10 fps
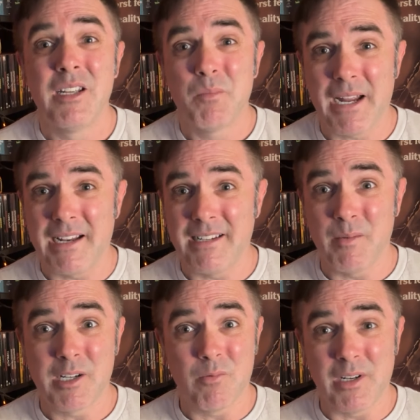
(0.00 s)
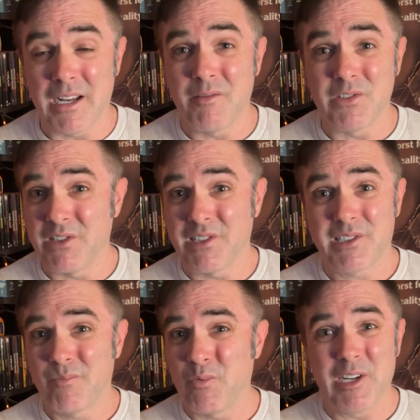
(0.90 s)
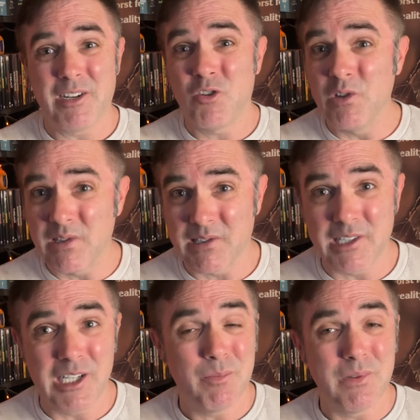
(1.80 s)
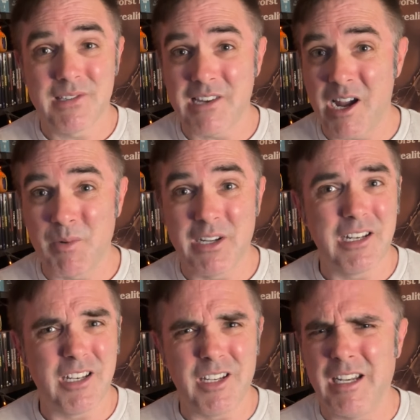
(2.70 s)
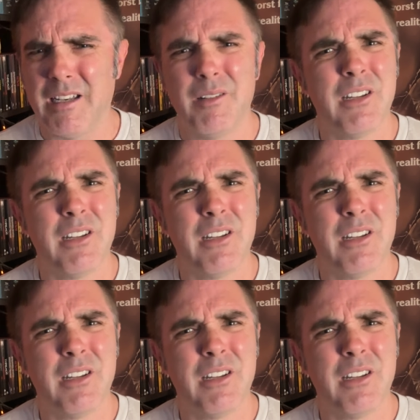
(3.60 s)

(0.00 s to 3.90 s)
pandemic when I was just like couldn't sleep, insomnia, and it,